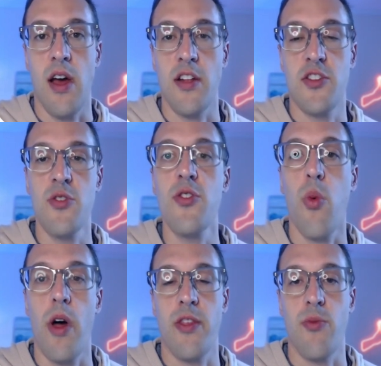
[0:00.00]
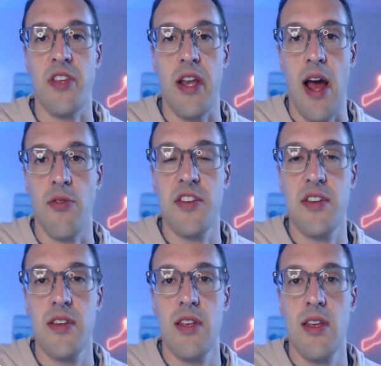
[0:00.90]
uh, to the one that was
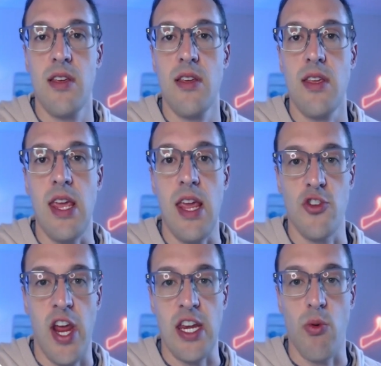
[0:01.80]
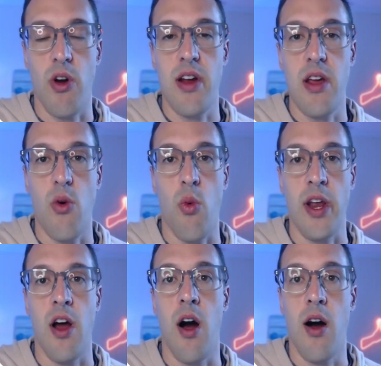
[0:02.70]
announced in January
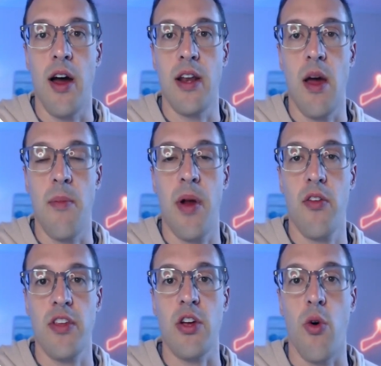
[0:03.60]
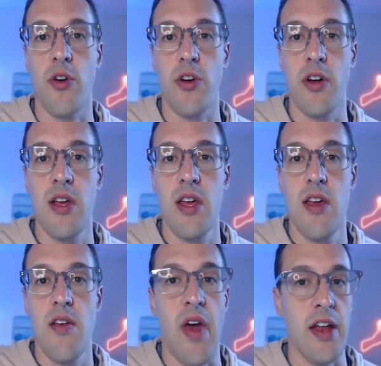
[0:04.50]
when On apparently ordered
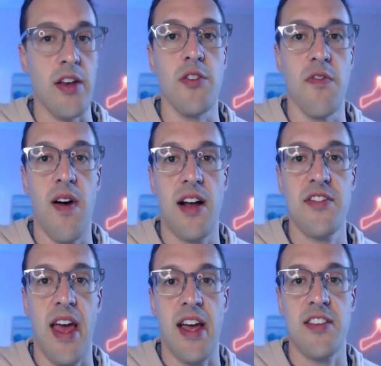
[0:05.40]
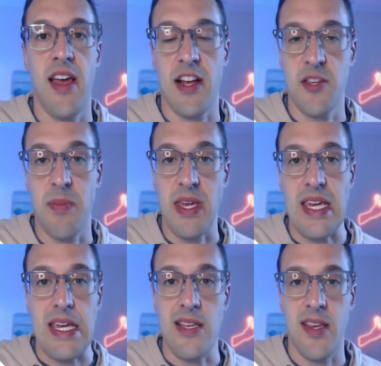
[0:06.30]
that new Fox X-
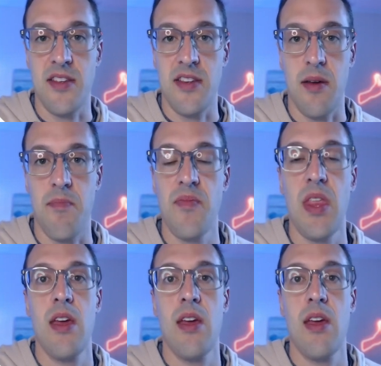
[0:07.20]
XP system.